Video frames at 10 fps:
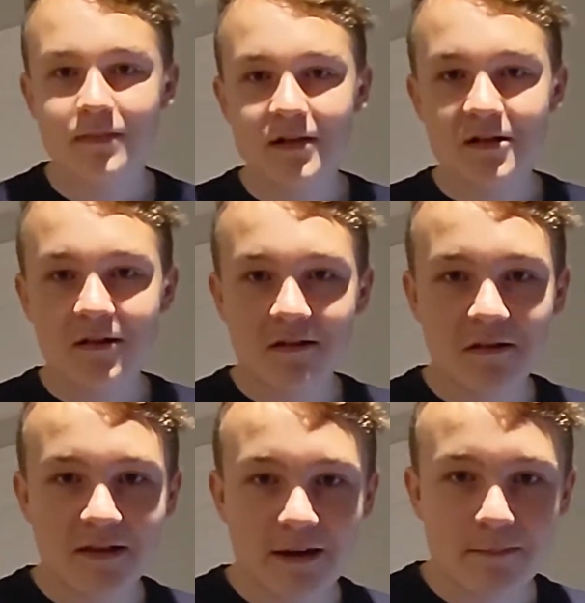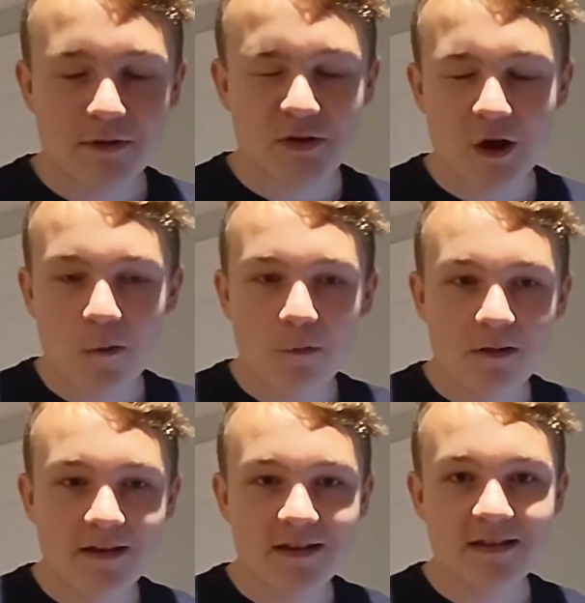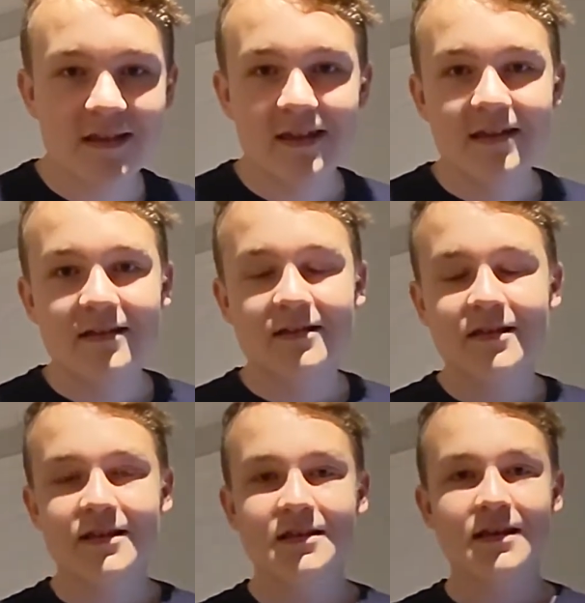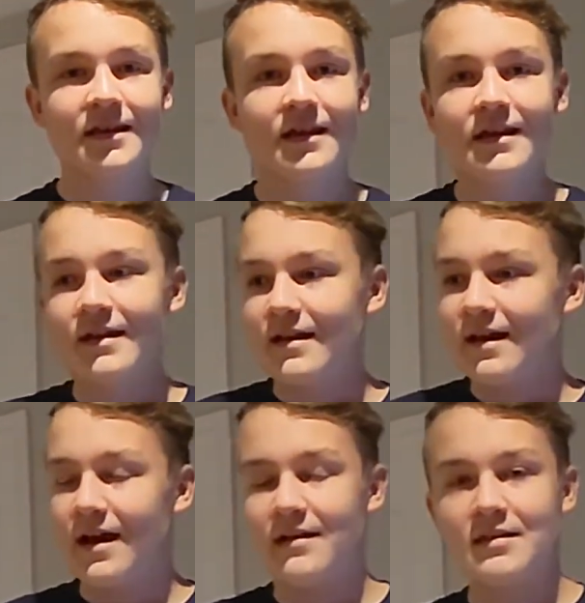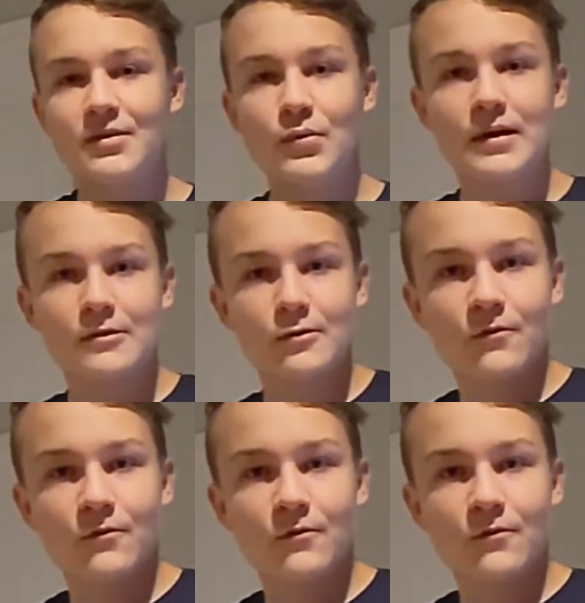clean up the show, please. Season 3 through